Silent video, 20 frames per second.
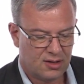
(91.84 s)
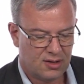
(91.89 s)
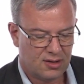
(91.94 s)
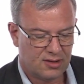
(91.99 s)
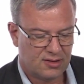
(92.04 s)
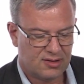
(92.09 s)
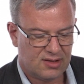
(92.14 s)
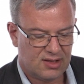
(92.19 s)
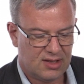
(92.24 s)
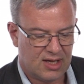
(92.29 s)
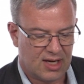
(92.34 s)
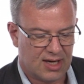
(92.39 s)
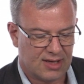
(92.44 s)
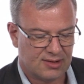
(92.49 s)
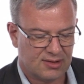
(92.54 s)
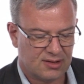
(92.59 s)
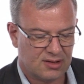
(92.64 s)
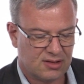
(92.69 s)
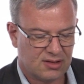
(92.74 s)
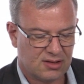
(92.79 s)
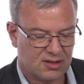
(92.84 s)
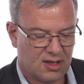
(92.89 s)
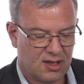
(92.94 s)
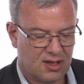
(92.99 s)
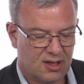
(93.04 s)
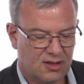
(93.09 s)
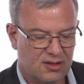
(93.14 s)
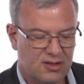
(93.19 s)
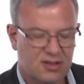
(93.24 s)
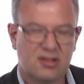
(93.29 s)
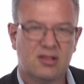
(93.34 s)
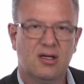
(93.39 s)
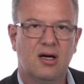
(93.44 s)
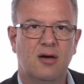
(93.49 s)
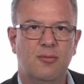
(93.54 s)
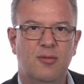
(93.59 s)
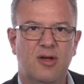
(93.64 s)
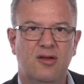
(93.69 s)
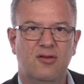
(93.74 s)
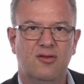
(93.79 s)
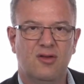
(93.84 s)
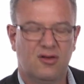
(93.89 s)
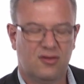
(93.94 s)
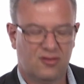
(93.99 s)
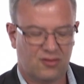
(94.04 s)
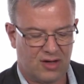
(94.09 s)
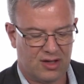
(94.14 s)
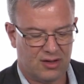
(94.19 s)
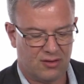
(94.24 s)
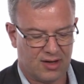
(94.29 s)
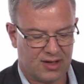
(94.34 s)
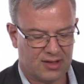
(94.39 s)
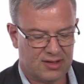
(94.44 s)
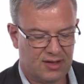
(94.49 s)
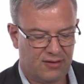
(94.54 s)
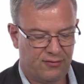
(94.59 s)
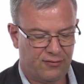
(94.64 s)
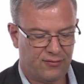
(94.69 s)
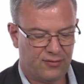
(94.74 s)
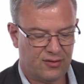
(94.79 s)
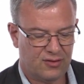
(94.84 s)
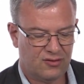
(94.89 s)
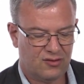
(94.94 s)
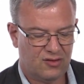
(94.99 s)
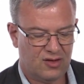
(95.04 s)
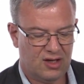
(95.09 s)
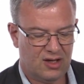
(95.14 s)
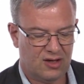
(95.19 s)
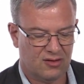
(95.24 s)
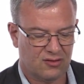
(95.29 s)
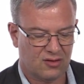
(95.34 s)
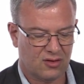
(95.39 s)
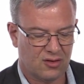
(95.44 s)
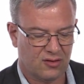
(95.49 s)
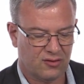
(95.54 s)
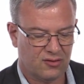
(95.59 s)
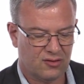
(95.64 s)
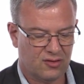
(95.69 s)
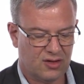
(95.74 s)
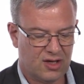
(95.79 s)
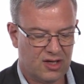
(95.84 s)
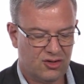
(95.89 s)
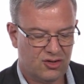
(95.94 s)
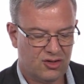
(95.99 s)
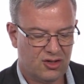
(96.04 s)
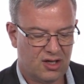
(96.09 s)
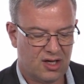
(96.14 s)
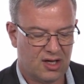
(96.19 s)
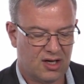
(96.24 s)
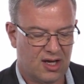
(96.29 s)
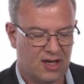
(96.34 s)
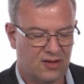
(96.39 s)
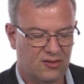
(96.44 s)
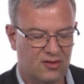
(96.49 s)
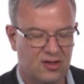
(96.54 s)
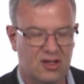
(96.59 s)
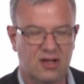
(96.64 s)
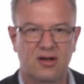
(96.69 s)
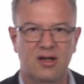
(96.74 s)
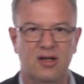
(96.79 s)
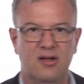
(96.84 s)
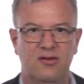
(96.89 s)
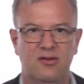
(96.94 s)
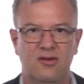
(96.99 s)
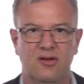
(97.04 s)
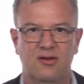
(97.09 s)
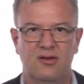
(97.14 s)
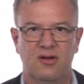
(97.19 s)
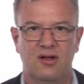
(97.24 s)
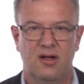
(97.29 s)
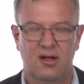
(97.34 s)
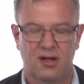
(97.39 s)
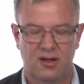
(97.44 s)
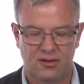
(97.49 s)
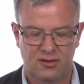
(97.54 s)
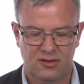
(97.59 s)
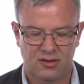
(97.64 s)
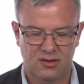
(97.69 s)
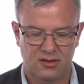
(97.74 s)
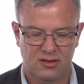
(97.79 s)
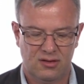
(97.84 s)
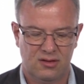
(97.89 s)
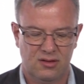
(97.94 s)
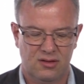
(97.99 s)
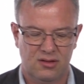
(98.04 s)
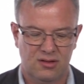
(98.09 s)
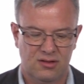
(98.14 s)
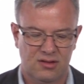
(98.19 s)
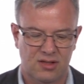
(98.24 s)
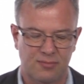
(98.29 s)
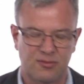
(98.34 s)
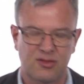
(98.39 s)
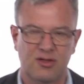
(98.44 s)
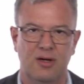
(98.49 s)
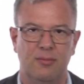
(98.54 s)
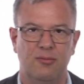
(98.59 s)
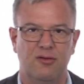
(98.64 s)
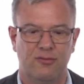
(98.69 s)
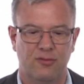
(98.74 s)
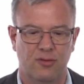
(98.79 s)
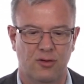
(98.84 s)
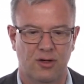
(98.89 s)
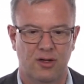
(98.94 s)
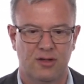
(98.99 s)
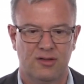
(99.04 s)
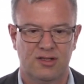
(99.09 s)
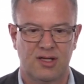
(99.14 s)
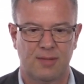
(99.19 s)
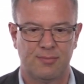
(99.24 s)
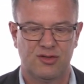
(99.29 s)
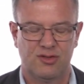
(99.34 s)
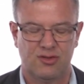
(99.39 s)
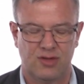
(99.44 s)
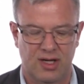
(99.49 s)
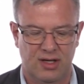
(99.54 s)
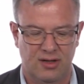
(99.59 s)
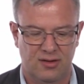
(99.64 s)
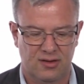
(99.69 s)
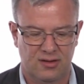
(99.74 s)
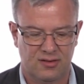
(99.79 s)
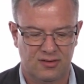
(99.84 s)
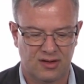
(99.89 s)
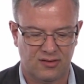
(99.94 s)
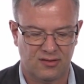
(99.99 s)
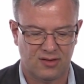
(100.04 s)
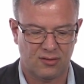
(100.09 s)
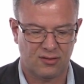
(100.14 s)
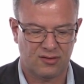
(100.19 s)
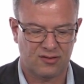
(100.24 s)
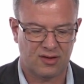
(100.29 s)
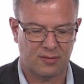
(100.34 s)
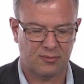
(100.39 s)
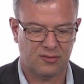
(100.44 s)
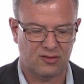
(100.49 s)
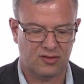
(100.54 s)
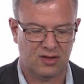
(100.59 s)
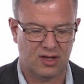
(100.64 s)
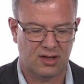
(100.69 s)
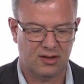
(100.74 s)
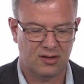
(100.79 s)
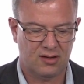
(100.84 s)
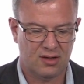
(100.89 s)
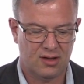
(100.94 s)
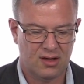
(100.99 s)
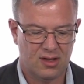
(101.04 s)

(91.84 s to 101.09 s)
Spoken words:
CS star. Star means it's radioactive, C is the concentration, and S here is subscript for substrate. That's our substrate.